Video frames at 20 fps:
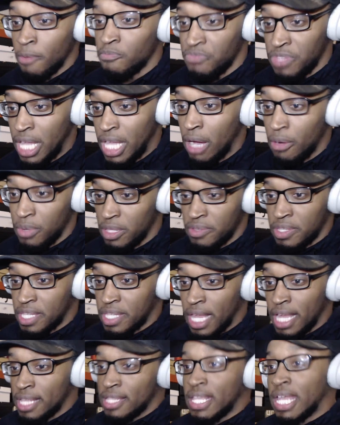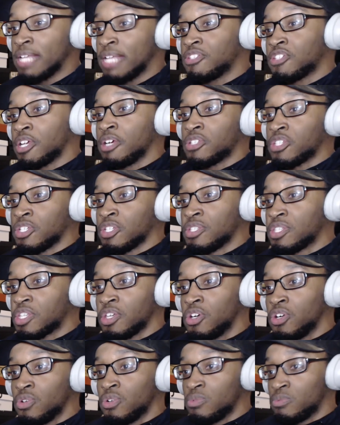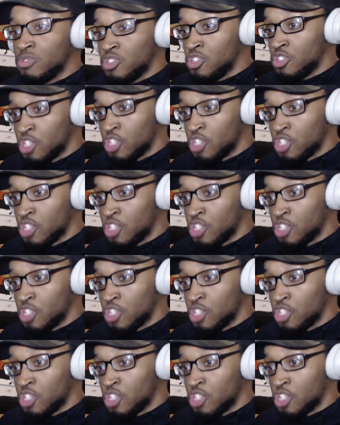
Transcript: And I would have stayed in that church until